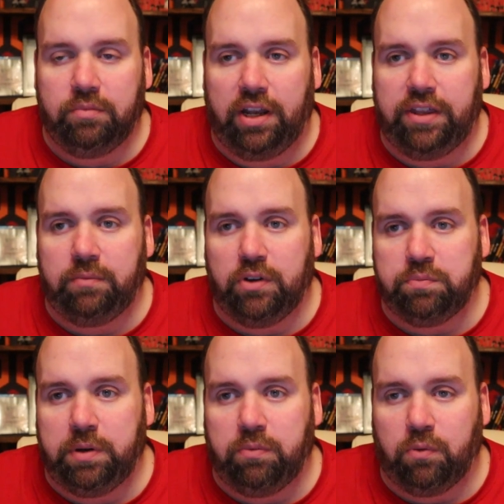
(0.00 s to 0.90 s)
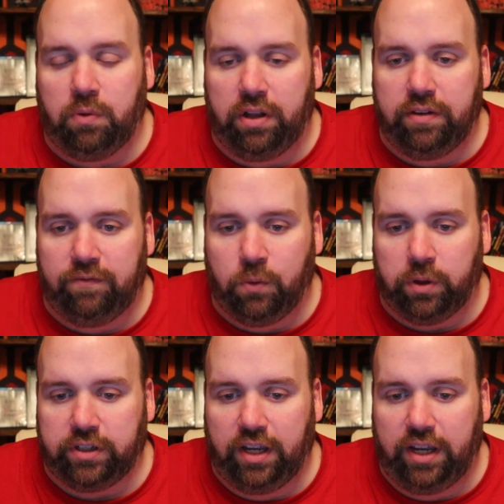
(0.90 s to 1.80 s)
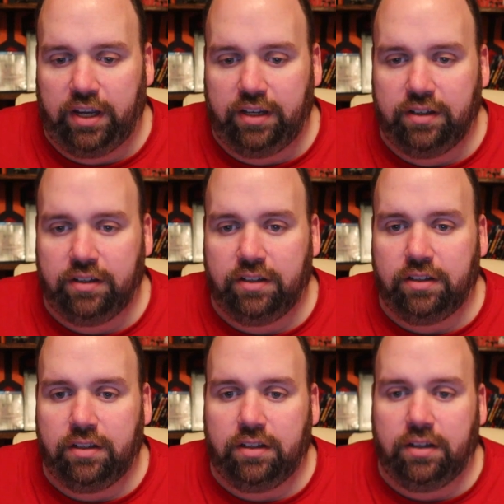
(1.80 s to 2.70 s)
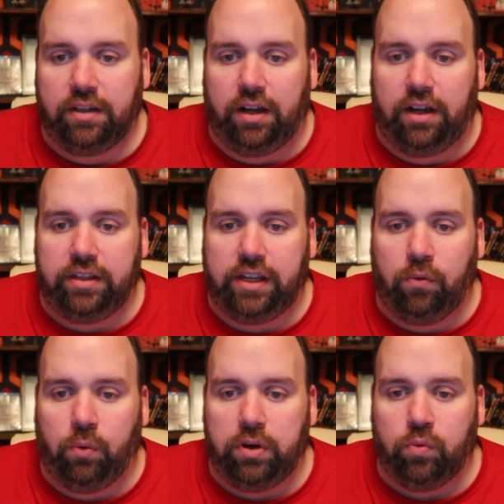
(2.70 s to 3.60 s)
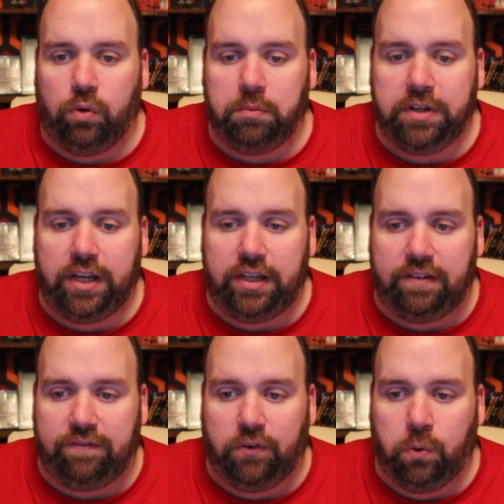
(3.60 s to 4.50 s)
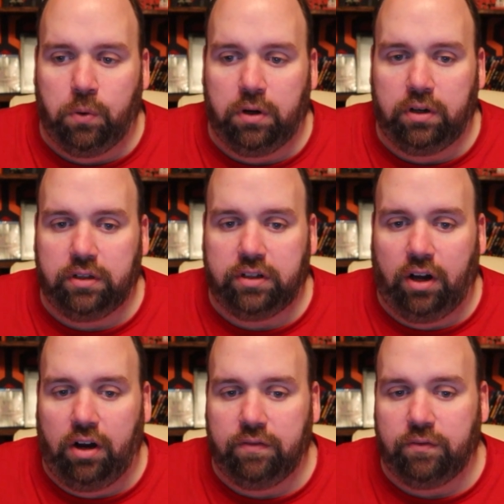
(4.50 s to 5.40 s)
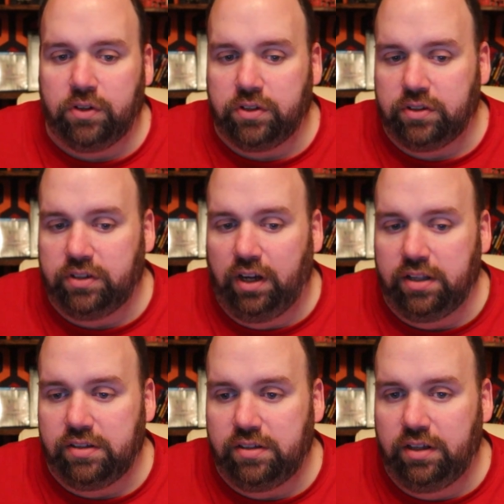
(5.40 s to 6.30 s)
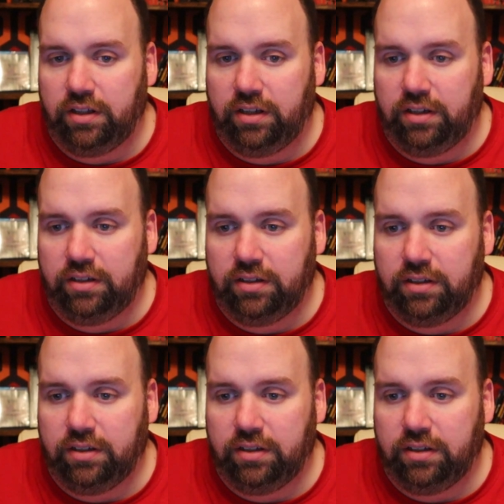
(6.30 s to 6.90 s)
But I think most people are wanting the 4K. You get Wonder Woman 84, Kong vs. Godzilla.